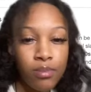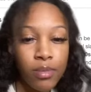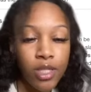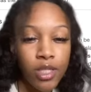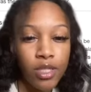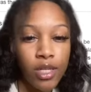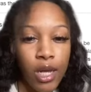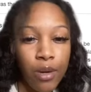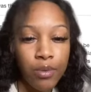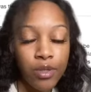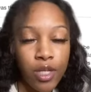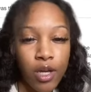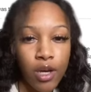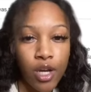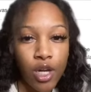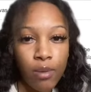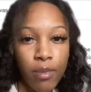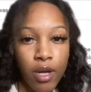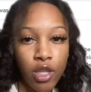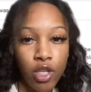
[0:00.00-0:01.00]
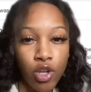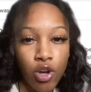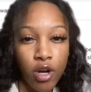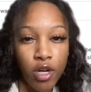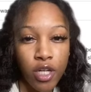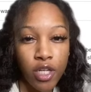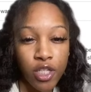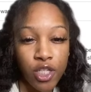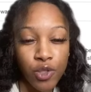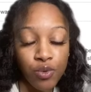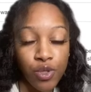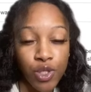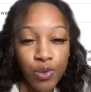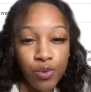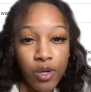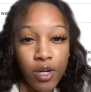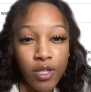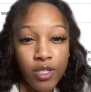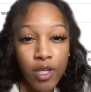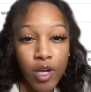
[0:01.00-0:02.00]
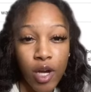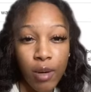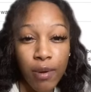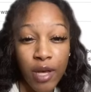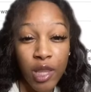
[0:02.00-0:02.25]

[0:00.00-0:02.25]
But today we're talking about the dark history, so we're going to talk